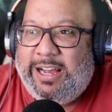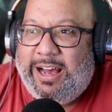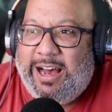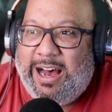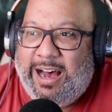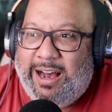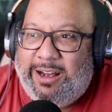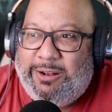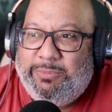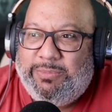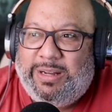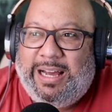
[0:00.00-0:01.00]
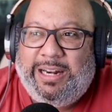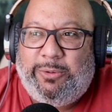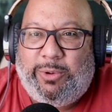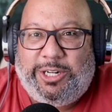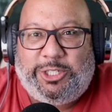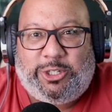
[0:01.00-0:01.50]
I didn't
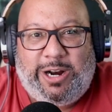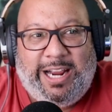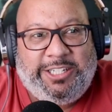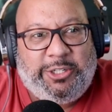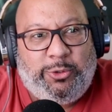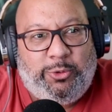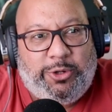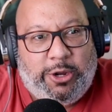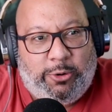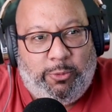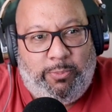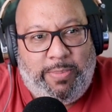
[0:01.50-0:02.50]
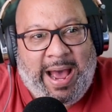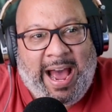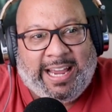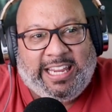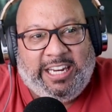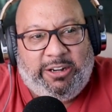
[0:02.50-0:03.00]
want to try to go
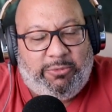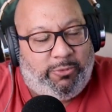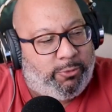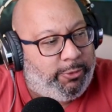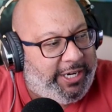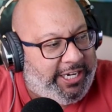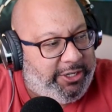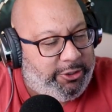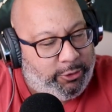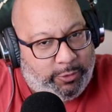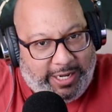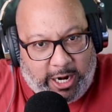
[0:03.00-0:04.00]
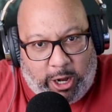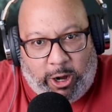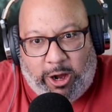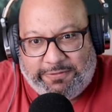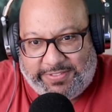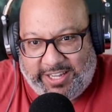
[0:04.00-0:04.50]
back and redo it
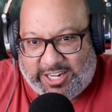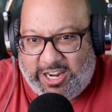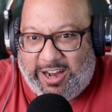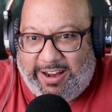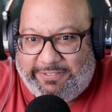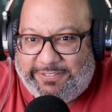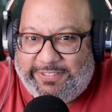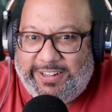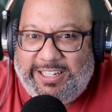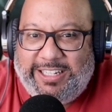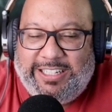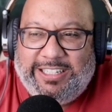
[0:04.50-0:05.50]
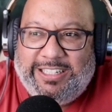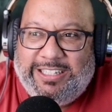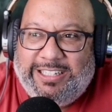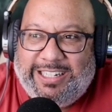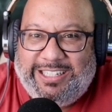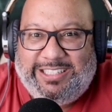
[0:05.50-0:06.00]
off the cuff.
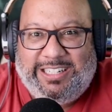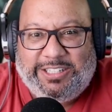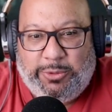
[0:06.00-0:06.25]
It just doesn't